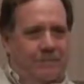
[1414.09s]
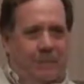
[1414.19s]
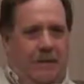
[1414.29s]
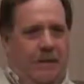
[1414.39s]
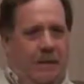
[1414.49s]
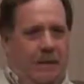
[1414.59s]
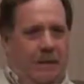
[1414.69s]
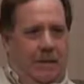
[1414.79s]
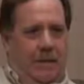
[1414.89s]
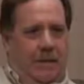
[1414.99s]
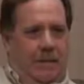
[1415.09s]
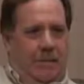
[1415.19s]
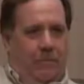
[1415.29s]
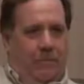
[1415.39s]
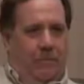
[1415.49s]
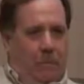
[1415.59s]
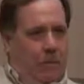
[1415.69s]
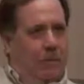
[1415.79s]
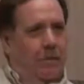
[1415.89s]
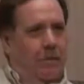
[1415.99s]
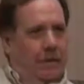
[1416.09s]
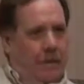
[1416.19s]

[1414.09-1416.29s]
But he he had to for the protocol